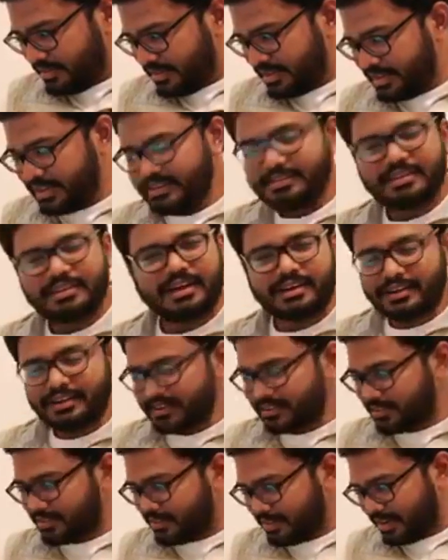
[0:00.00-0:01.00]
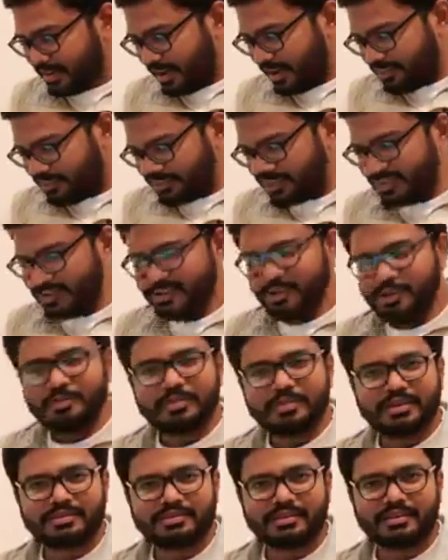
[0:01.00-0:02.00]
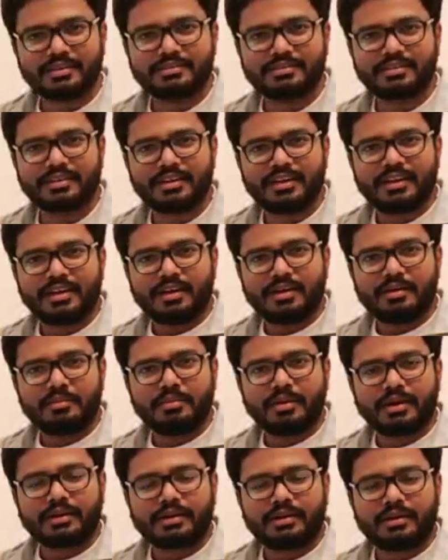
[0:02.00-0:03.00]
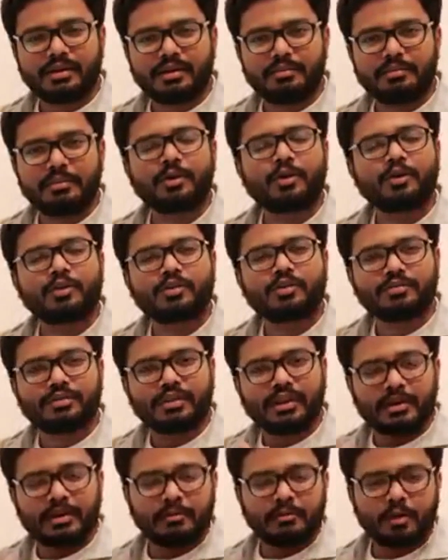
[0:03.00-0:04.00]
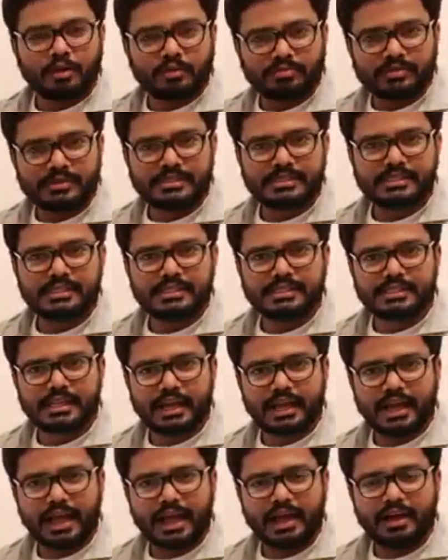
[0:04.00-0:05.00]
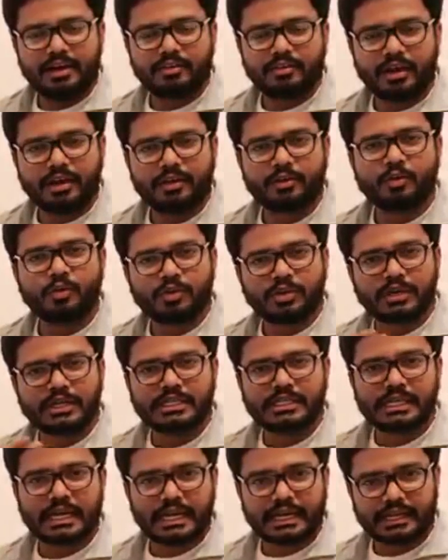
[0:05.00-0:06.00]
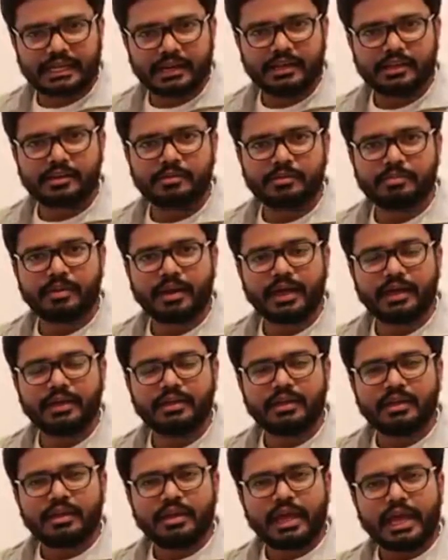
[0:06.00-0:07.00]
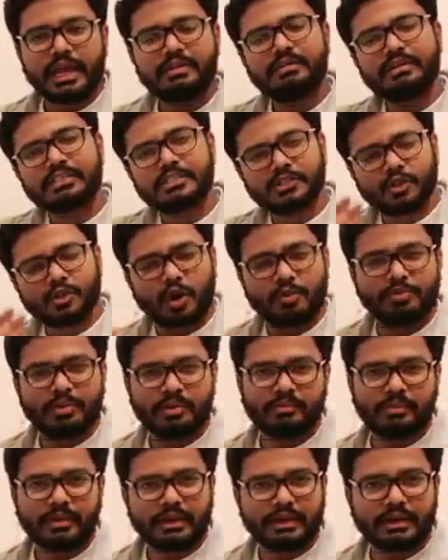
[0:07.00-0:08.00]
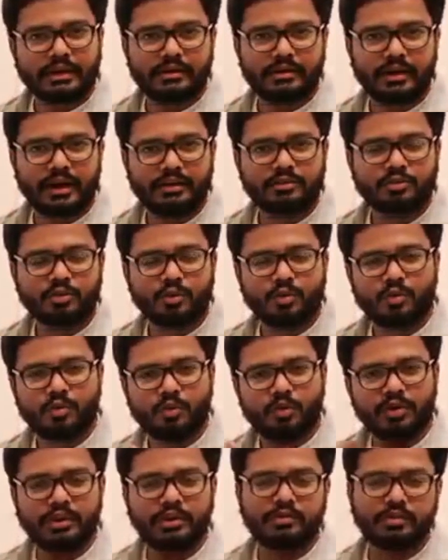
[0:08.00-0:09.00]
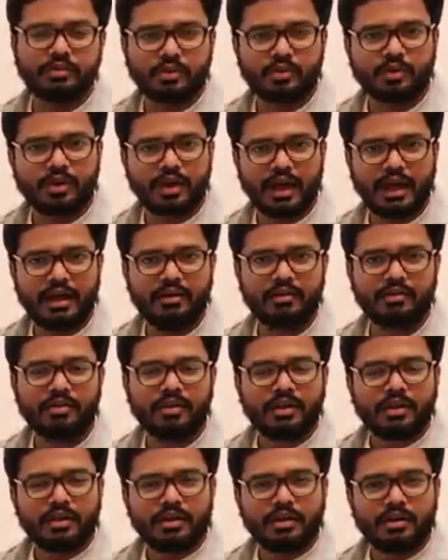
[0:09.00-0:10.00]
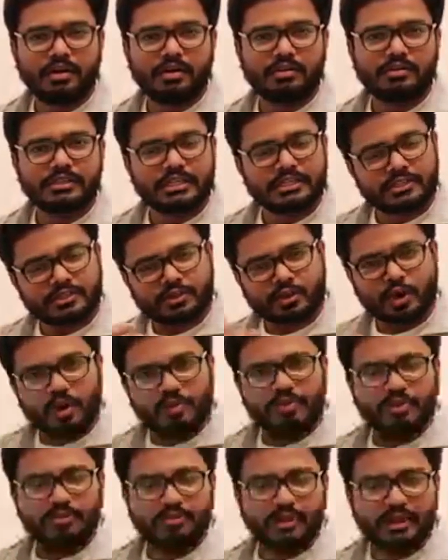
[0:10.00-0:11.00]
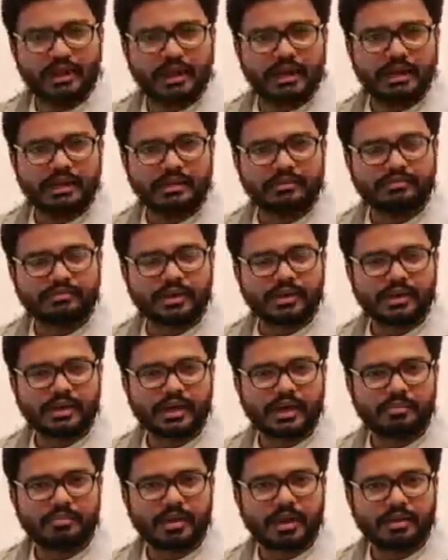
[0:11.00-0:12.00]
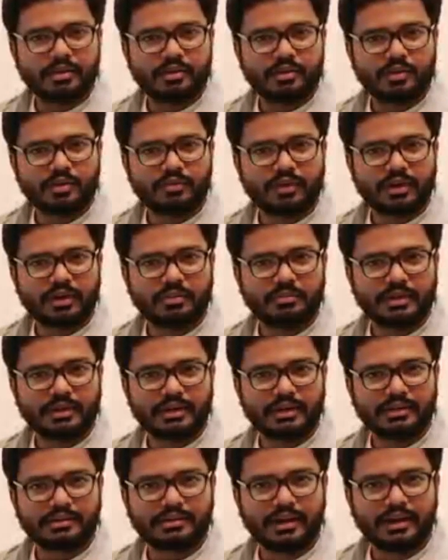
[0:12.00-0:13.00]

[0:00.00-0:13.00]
Yes, Hari Krishna, I've seen your message, but uh, because of the number of messages I have, I couldn't really reply. Anyways, drop a mail, right? So whatever you have, uh, just drop a mail. I'll definitely get back to you I'm mail.